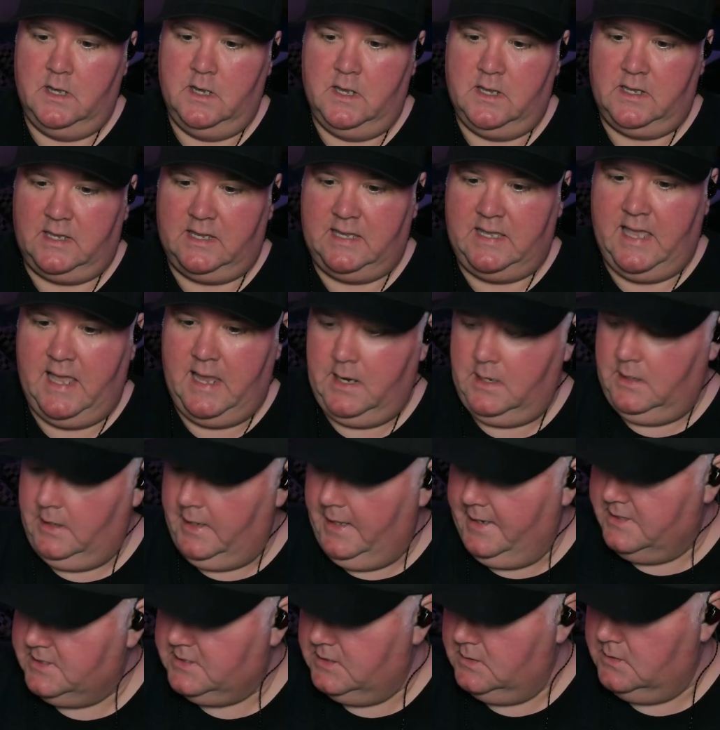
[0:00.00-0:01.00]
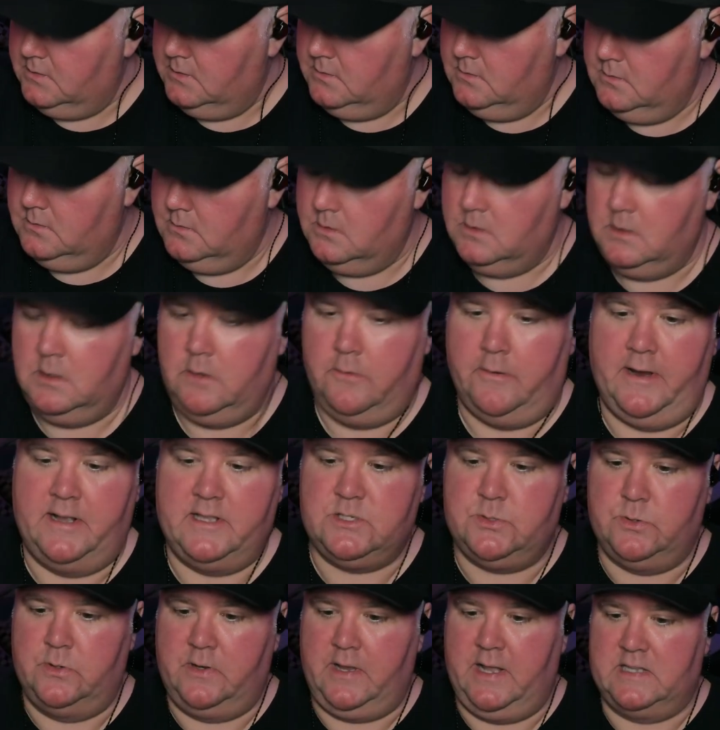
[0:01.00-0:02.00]
King likes it. Alright,
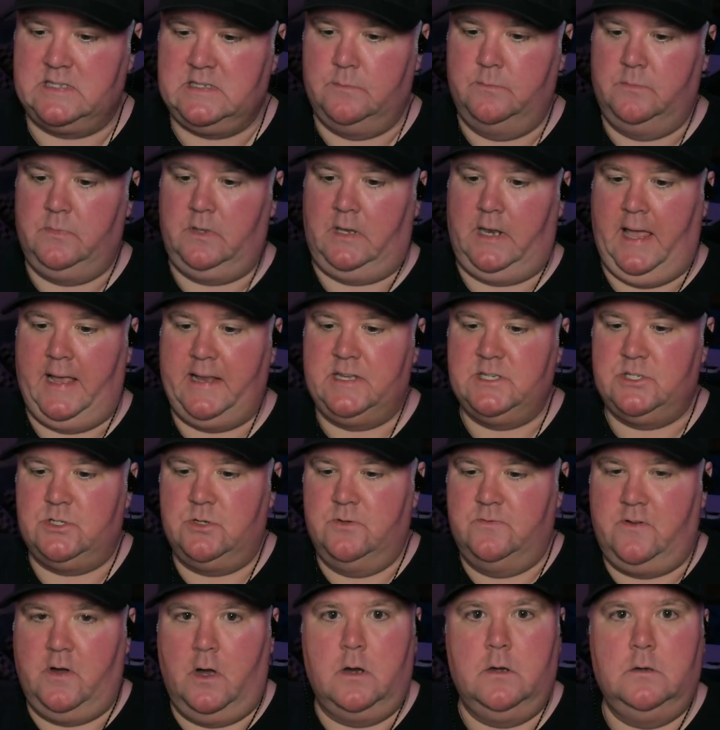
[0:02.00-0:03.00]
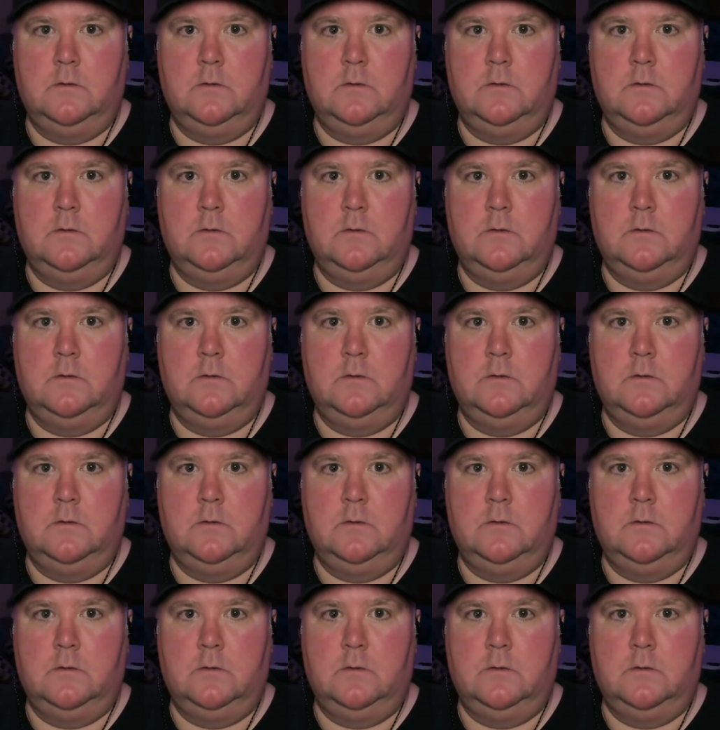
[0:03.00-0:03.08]
so we got some likes so far.